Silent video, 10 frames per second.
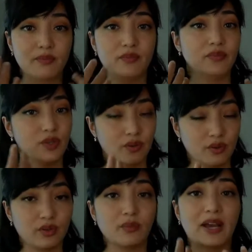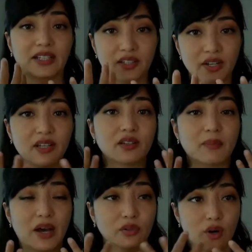your bacteria in the
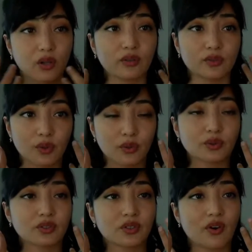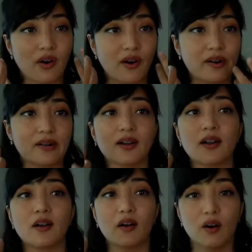mouth, all of those are
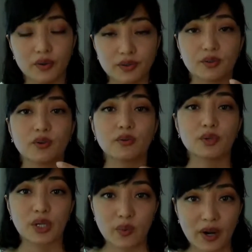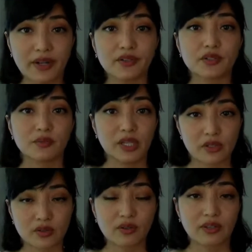also required to make
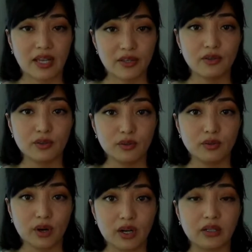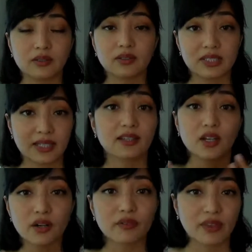sure that you are taking
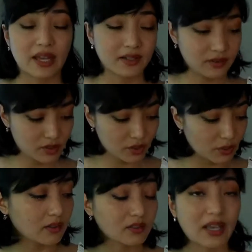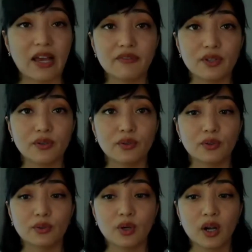care of that too. Have
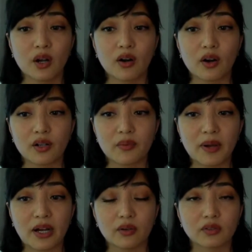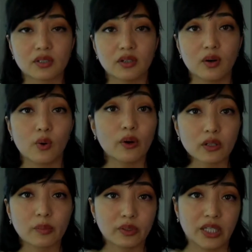you heard about
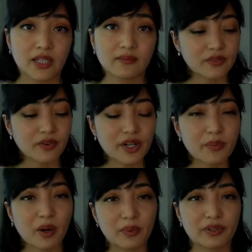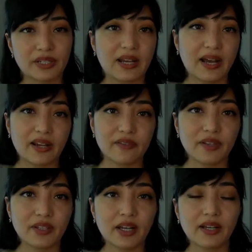oil pulling? Very popular in
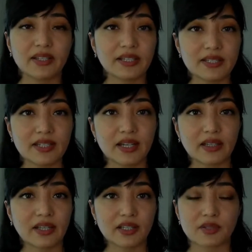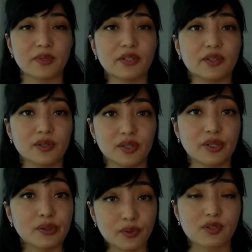Ayurveda in India. Like, it's been
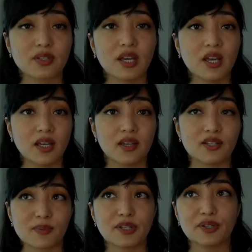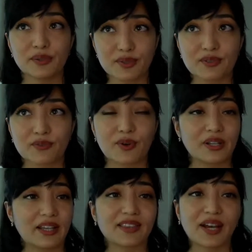used for
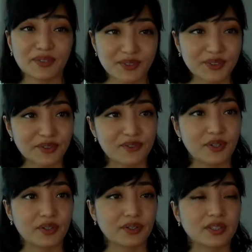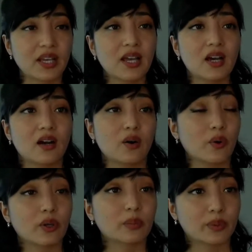like thousands of years.
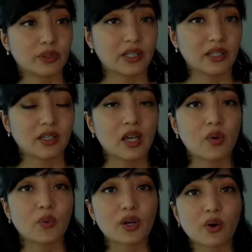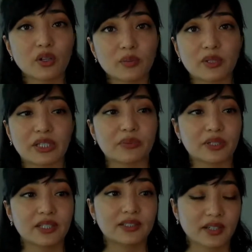Oil pulling, what oil pulling
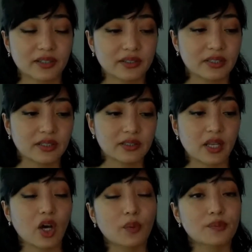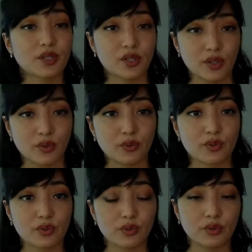really does, it helps you
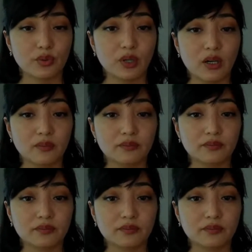to